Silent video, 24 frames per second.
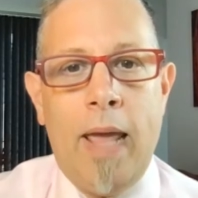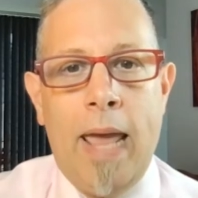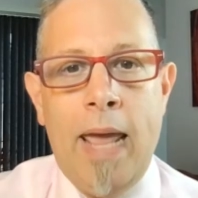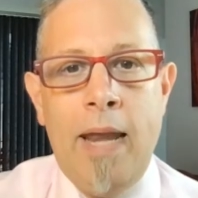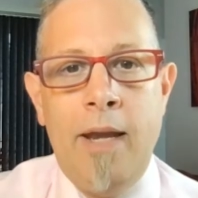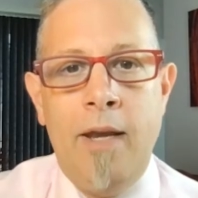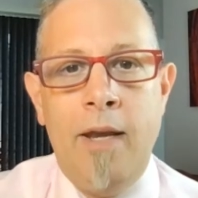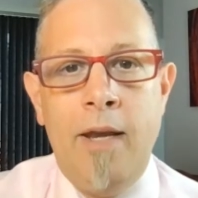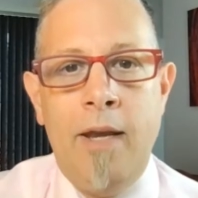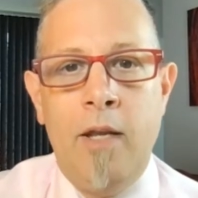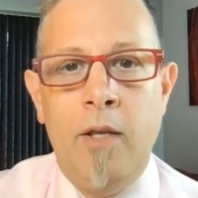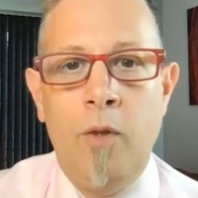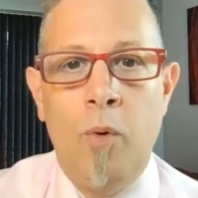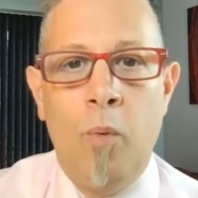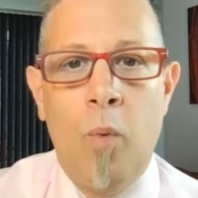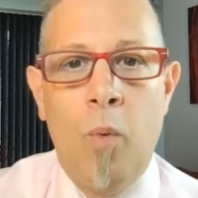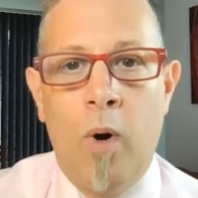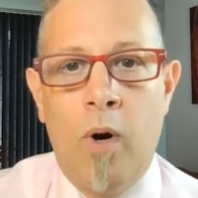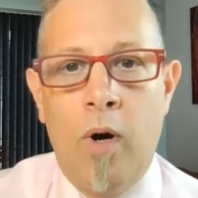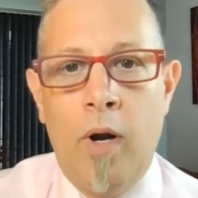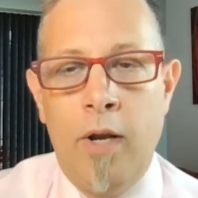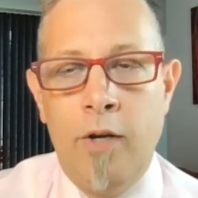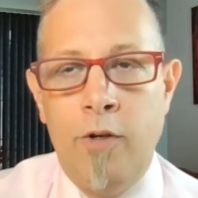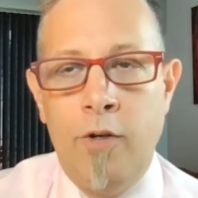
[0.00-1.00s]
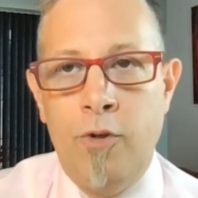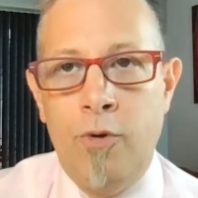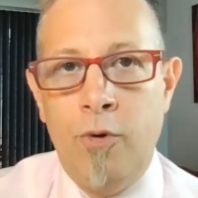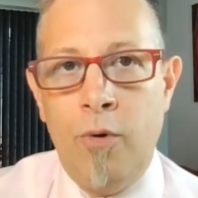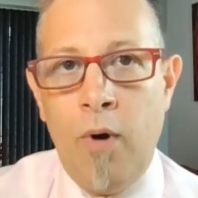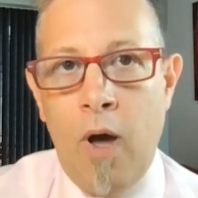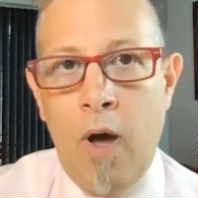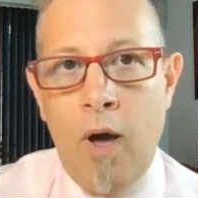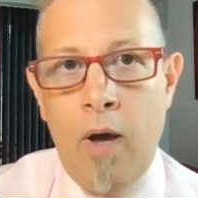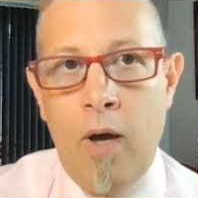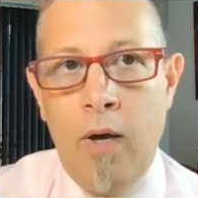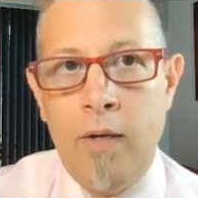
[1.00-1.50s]
ending the war on
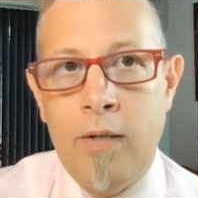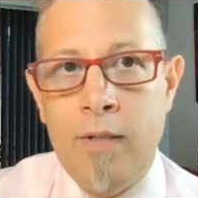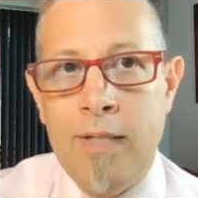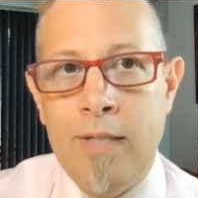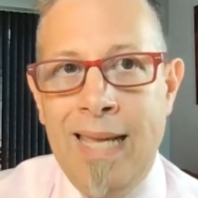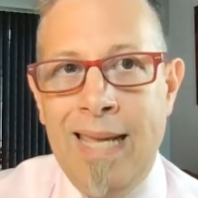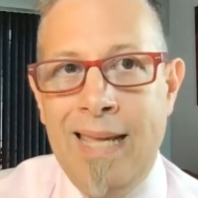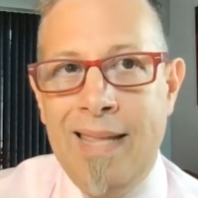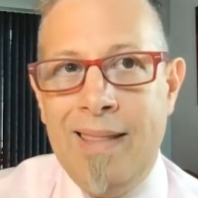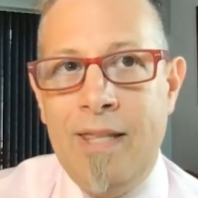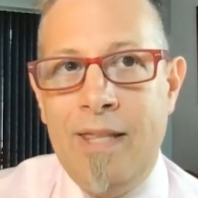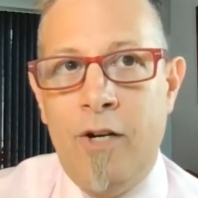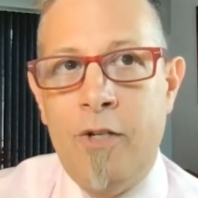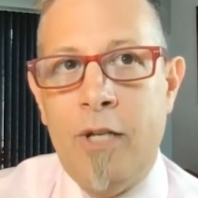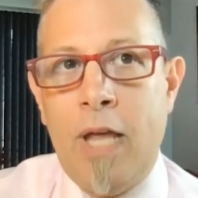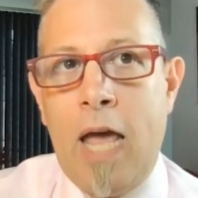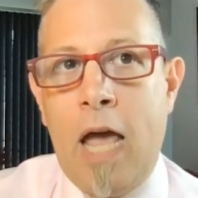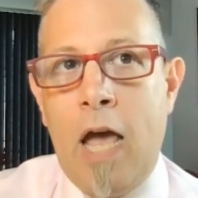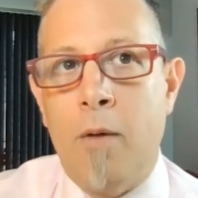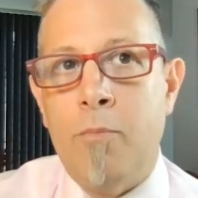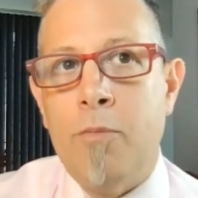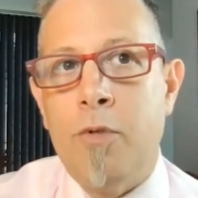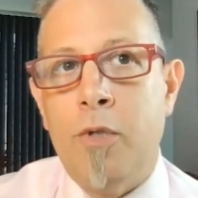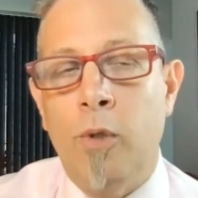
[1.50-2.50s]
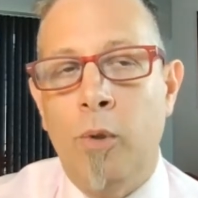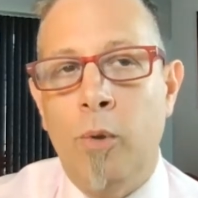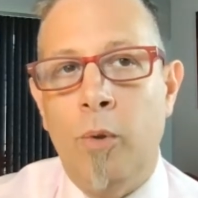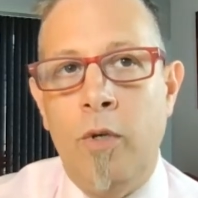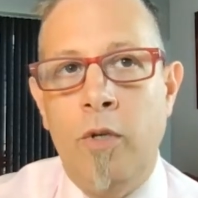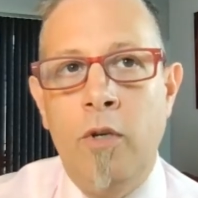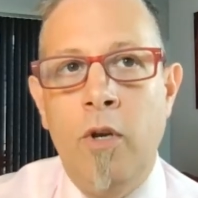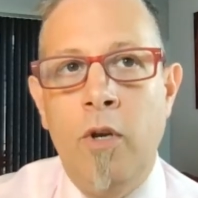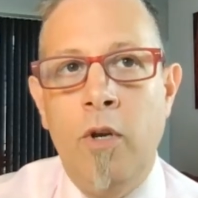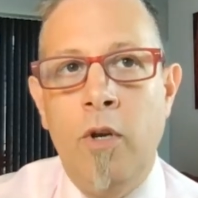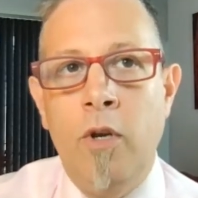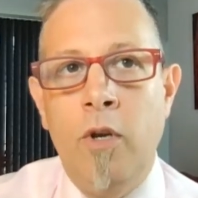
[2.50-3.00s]
drugs, there's absolutely
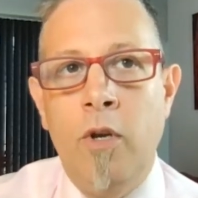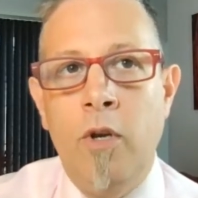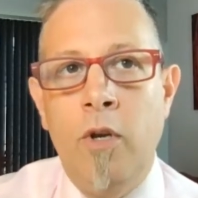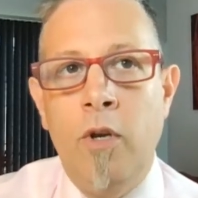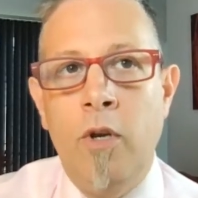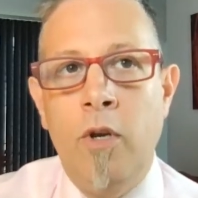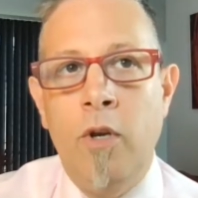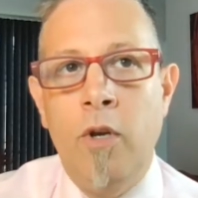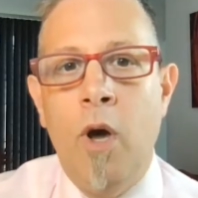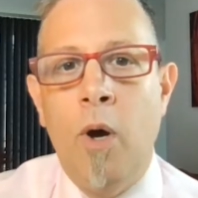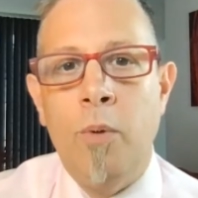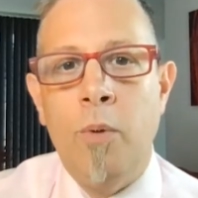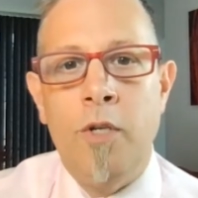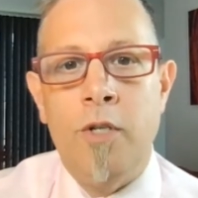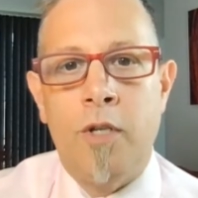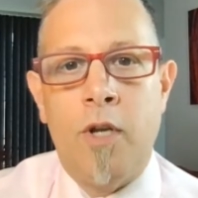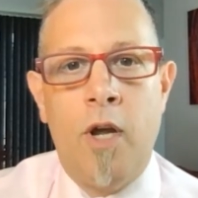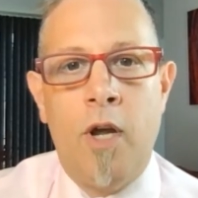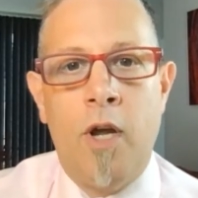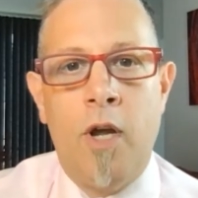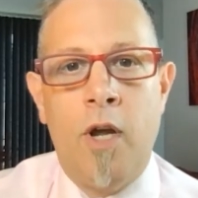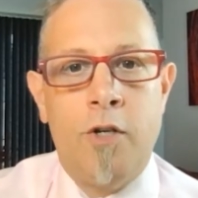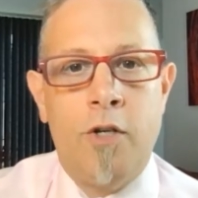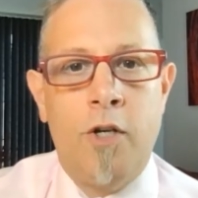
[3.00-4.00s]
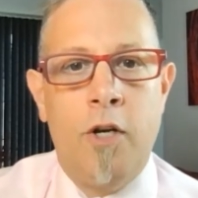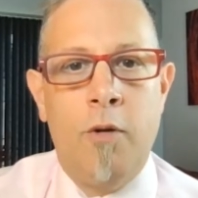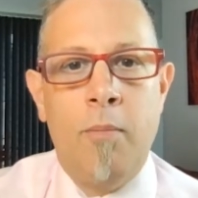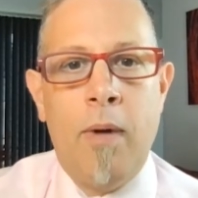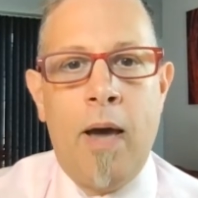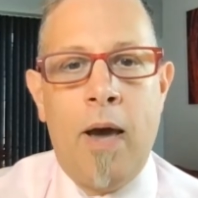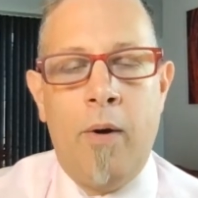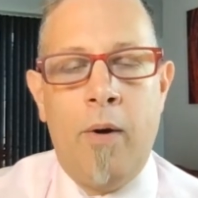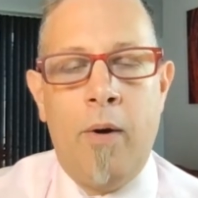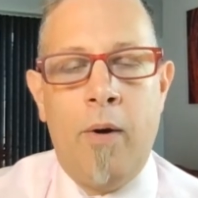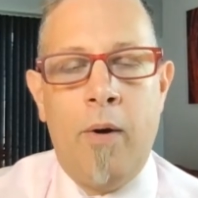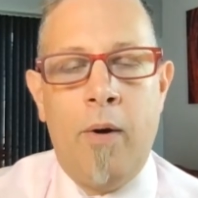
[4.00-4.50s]
no discussion
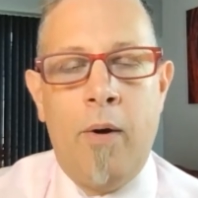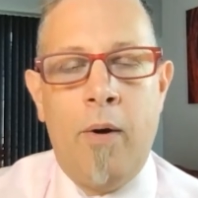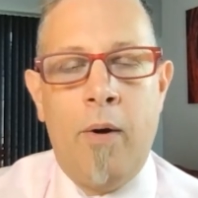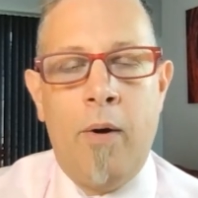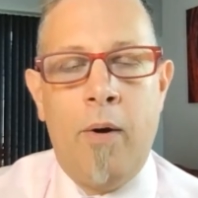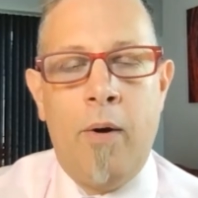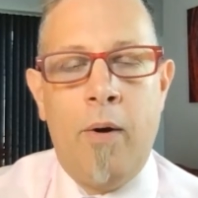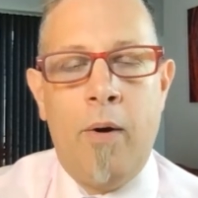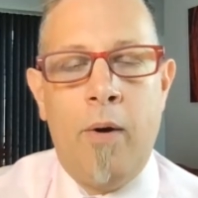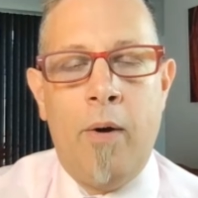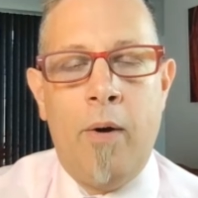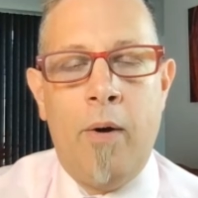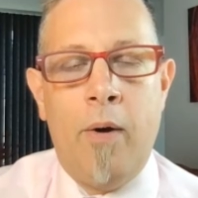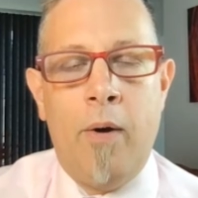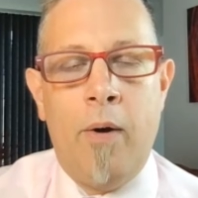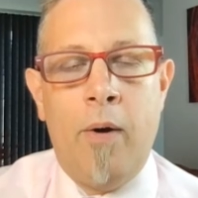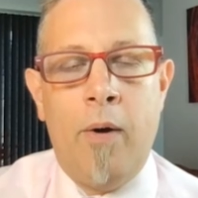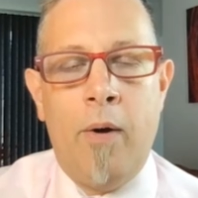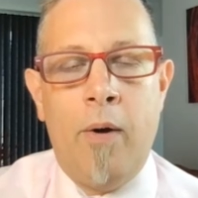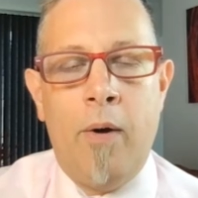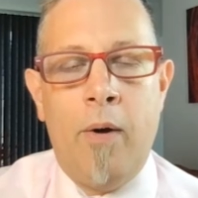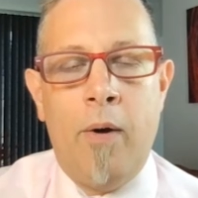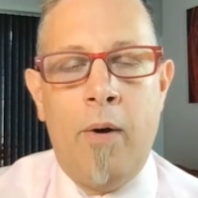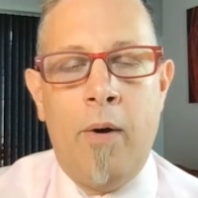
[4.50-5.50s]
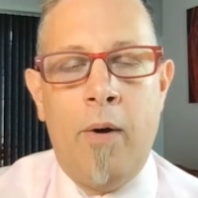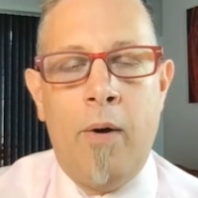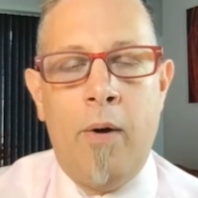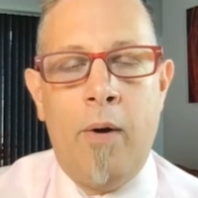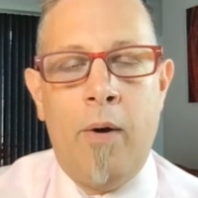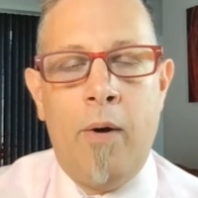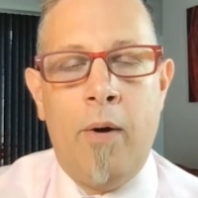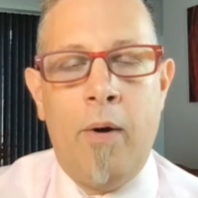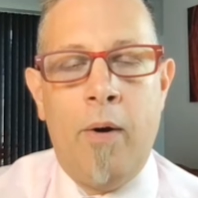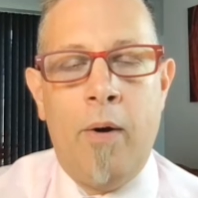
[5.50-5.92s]
about how to take care of patients.